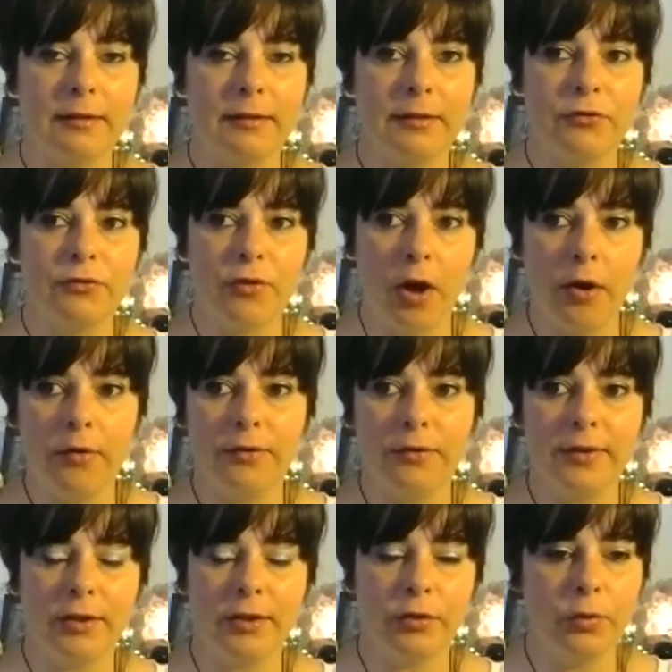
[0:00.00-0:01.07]
know
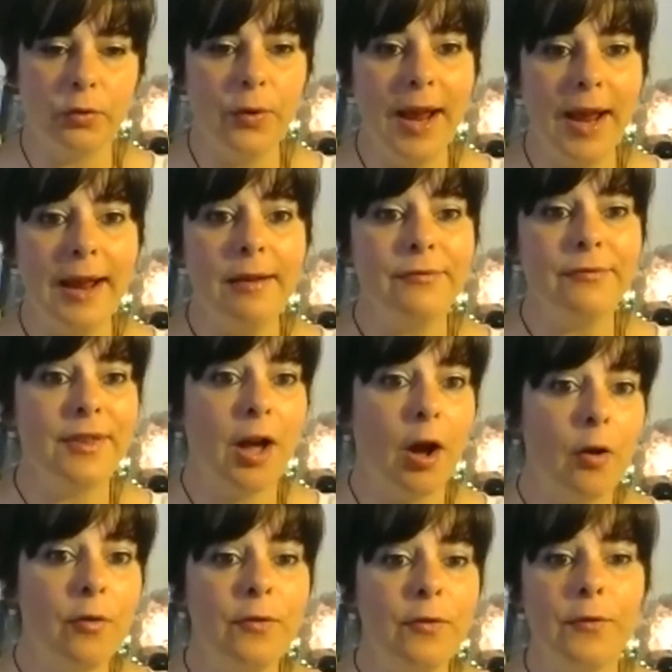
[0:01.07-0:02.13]
that you have the
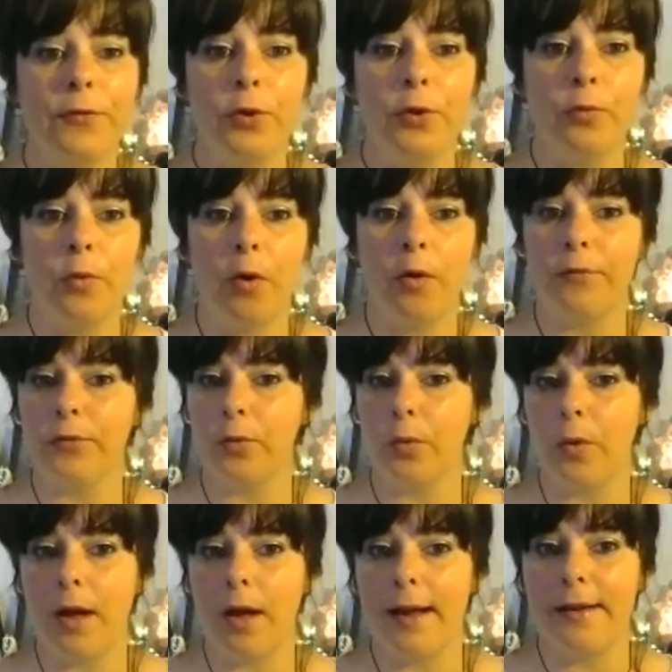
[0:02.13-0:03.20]
overview of
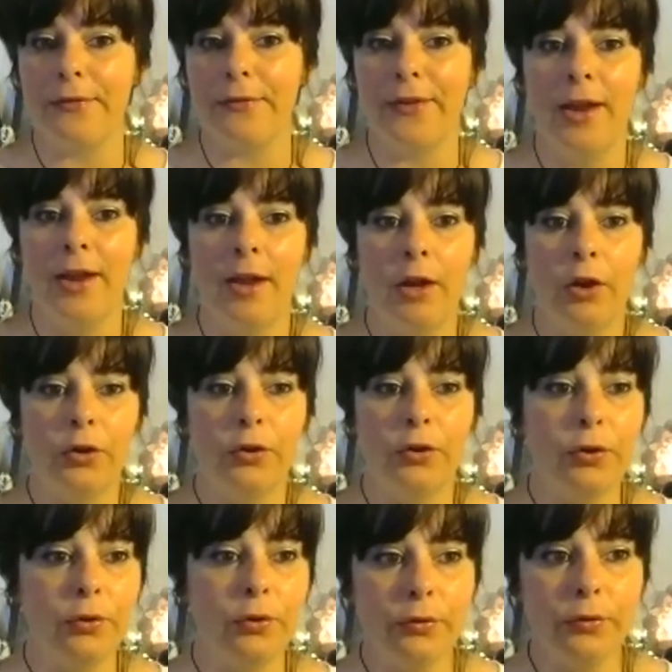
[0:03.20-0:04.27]
your life.
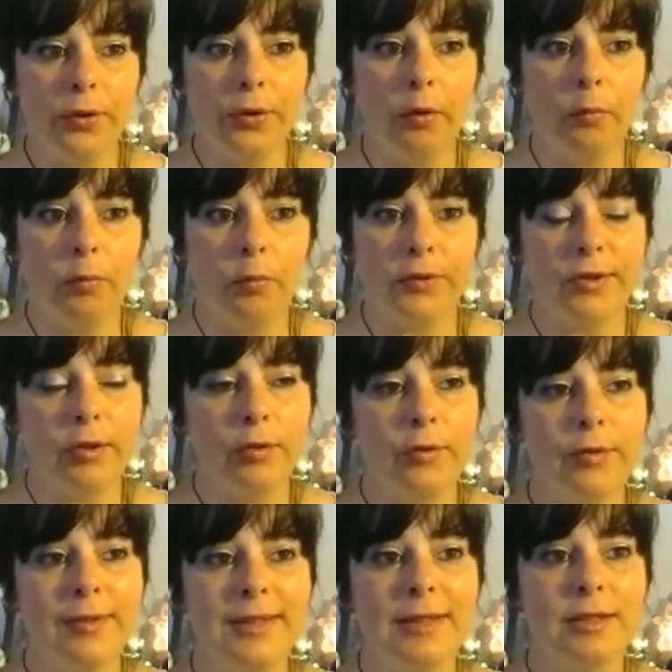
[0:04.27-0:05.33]
You know what
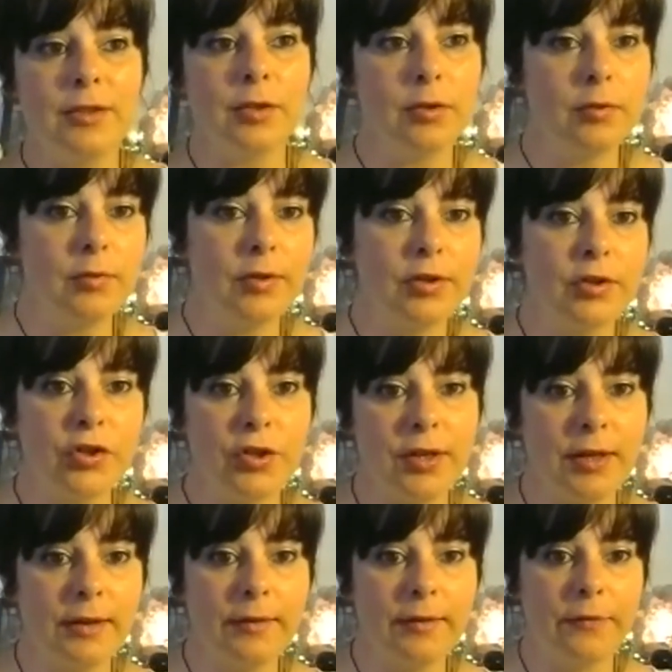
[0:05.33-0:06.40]
you need to
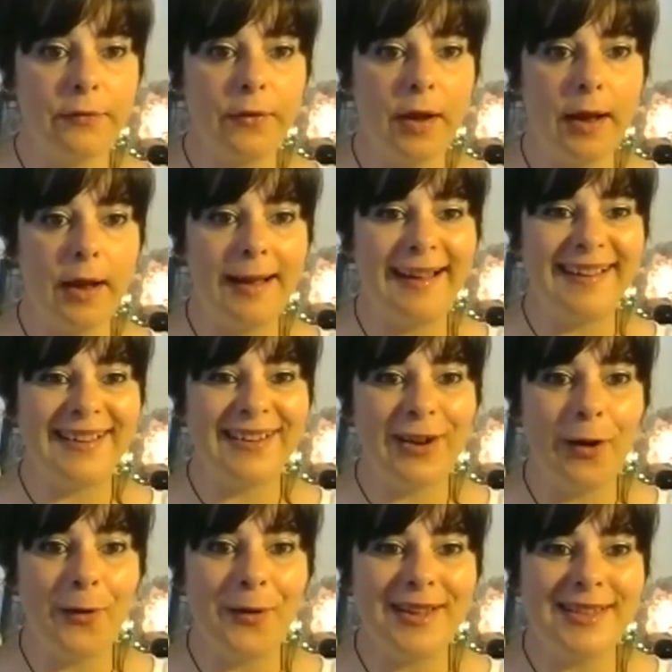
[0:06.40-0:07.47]
achieve, you
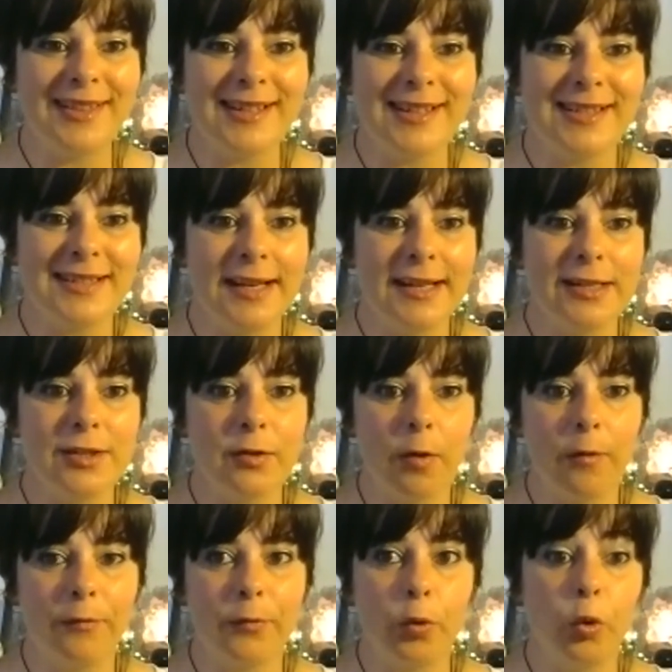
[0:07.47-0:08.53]
know, in the sense
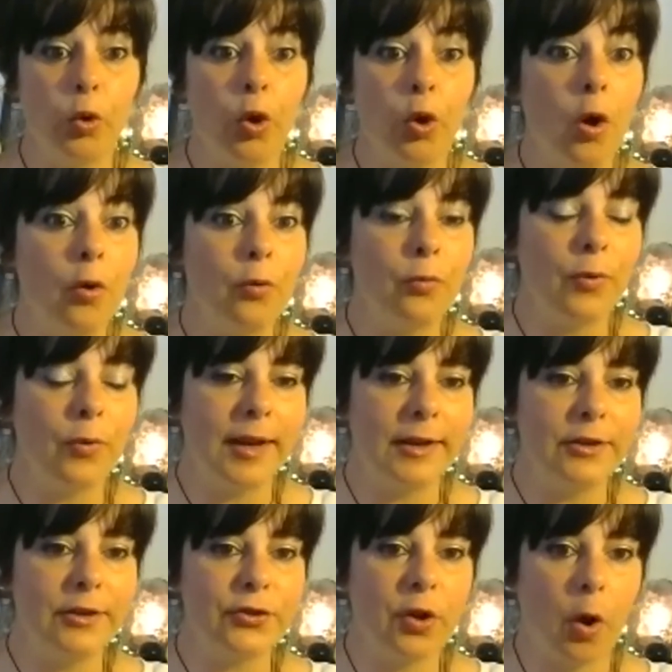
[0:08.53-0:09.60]
of your long
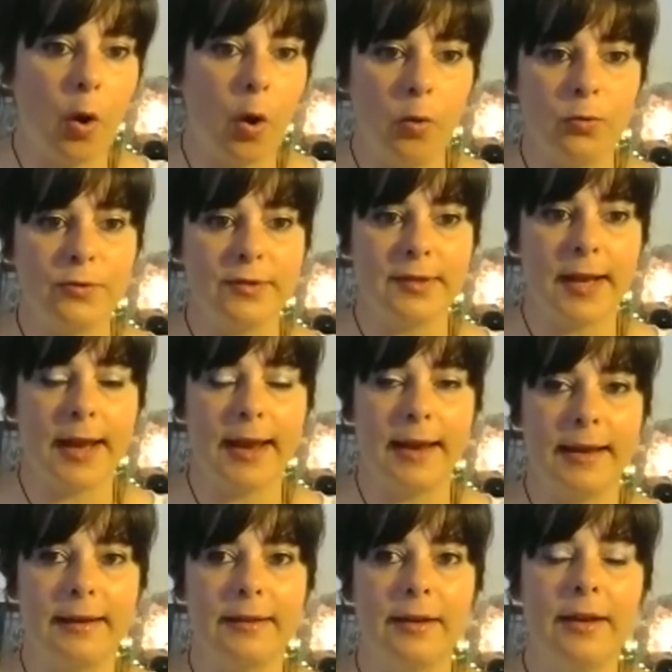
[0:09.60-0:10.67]
range goals.
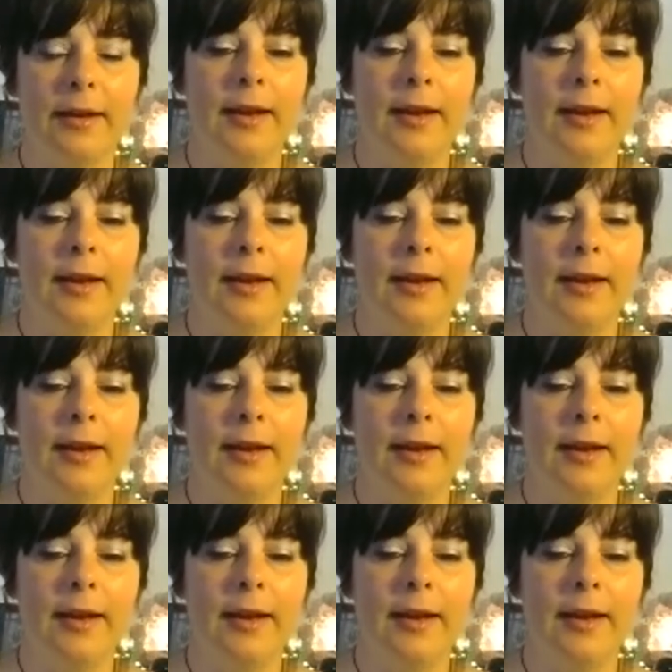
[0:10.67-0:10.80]
And